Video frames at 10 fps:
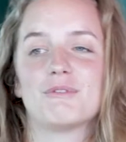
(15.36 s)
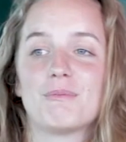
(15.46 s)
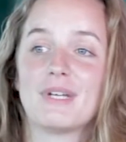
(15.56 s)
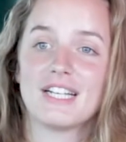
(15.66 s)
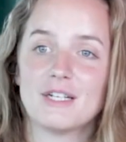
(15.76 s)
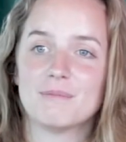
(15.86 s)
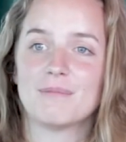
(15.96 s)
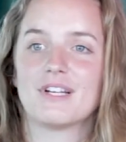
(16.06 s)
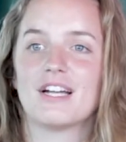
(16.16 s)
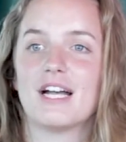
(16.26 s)
is
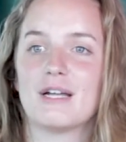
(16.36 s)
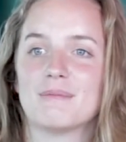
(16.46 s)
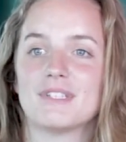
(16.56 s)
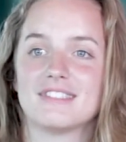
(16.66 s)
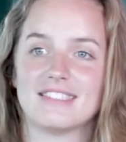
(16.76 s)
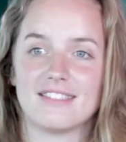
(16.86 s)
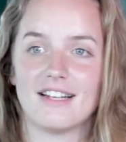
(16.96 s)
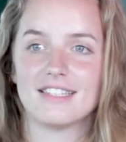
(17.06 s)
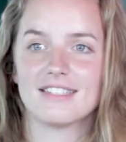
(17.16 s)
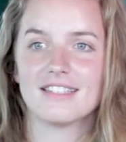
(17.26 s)
Miriam. I'm a designer